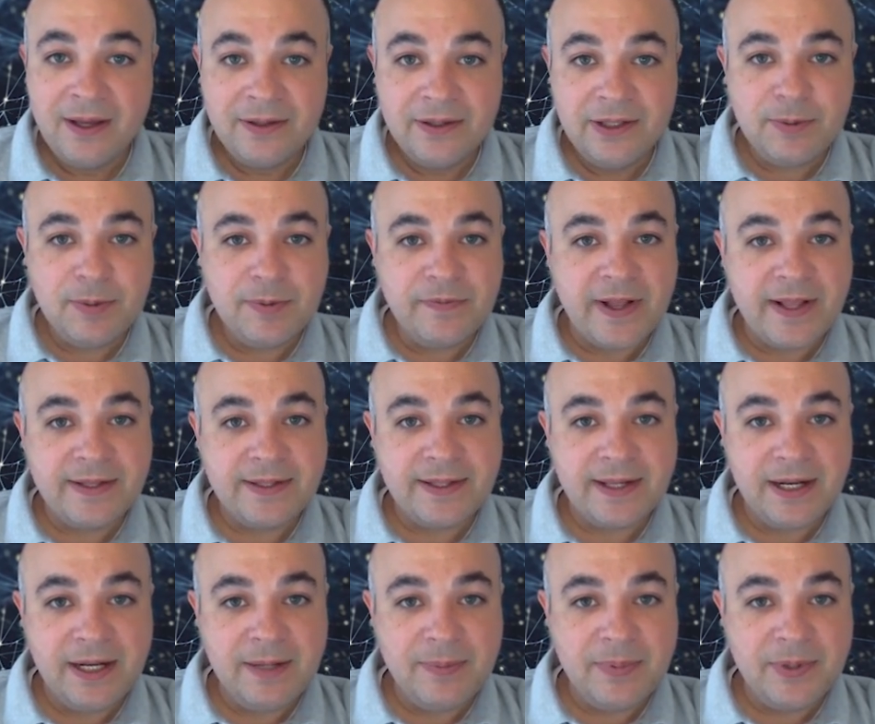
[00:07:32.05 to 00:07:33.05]
This
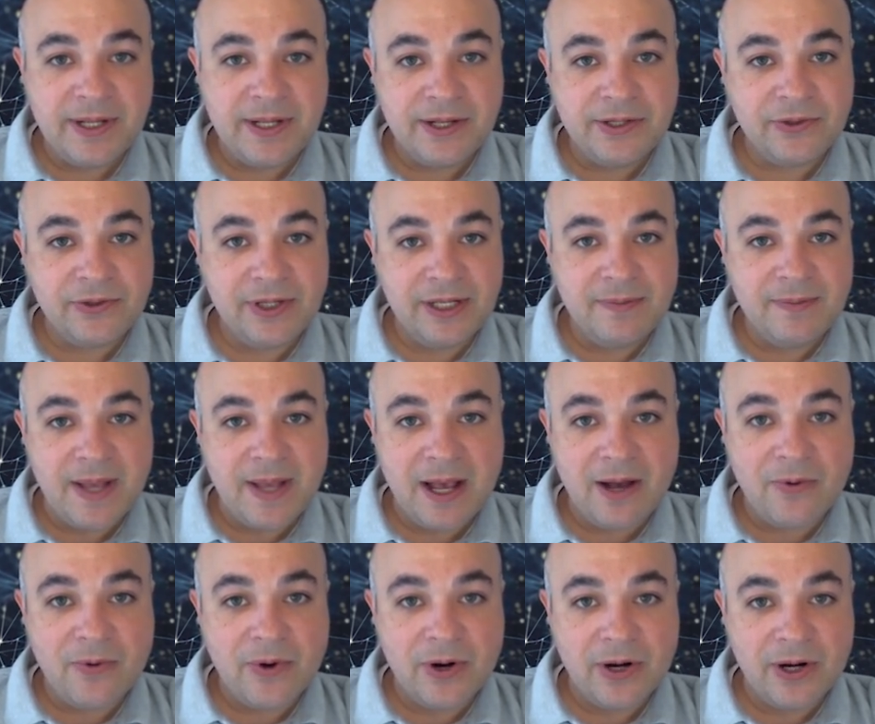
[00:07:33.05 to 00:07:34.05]
prevents any potential hidden
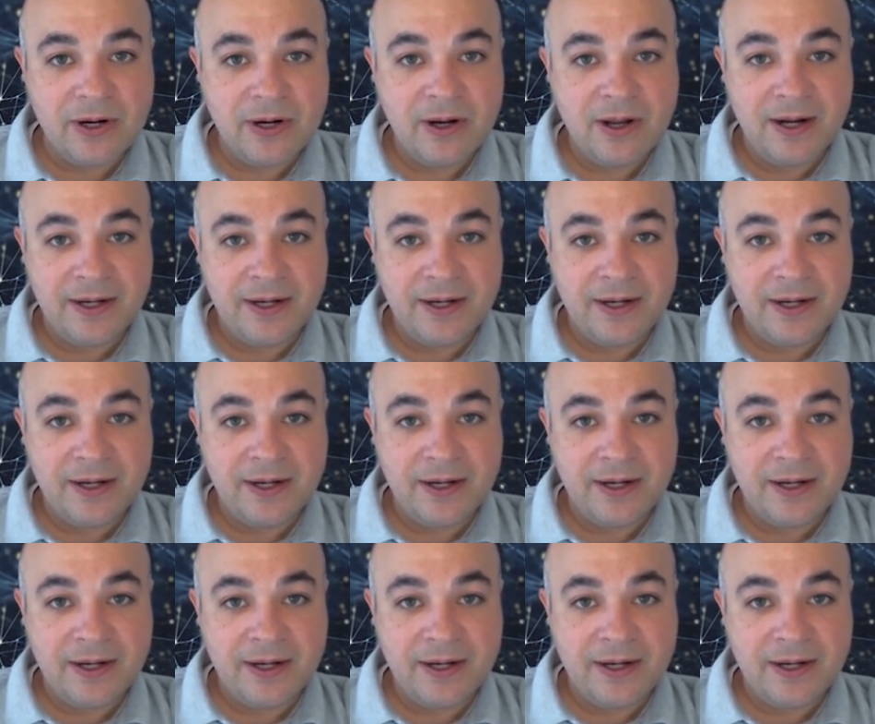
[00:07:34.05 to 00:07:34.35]
malware